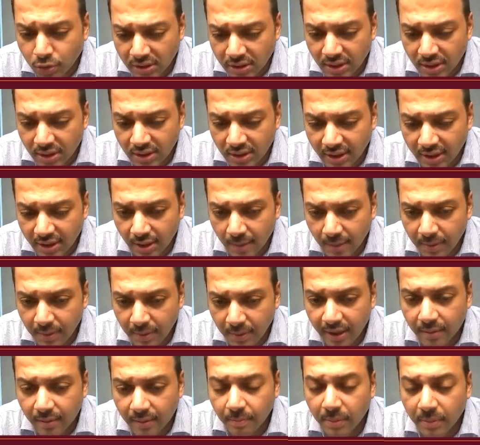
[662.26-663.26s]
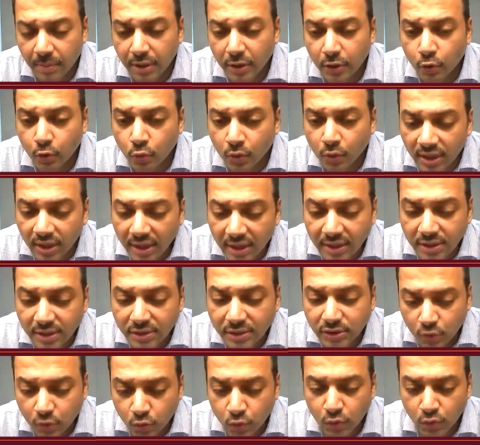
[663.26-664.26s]
nearly doubling, but it took 10
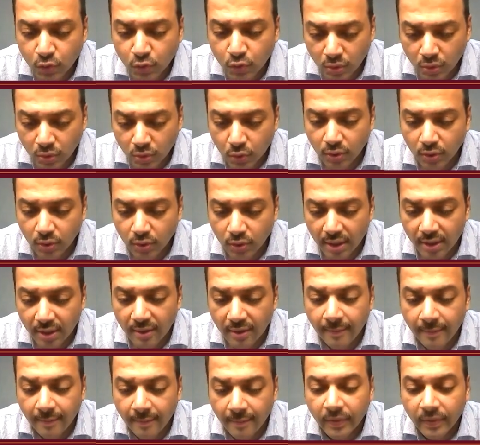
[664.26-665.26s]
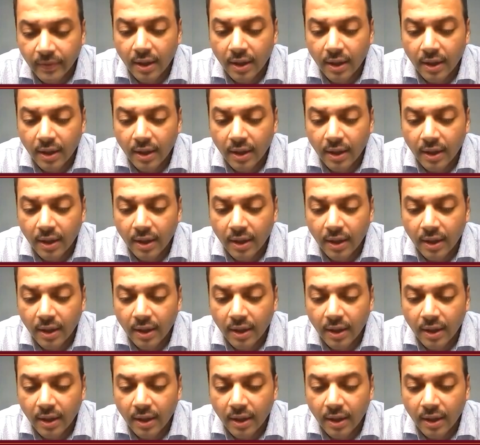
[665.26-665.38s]
years to do that.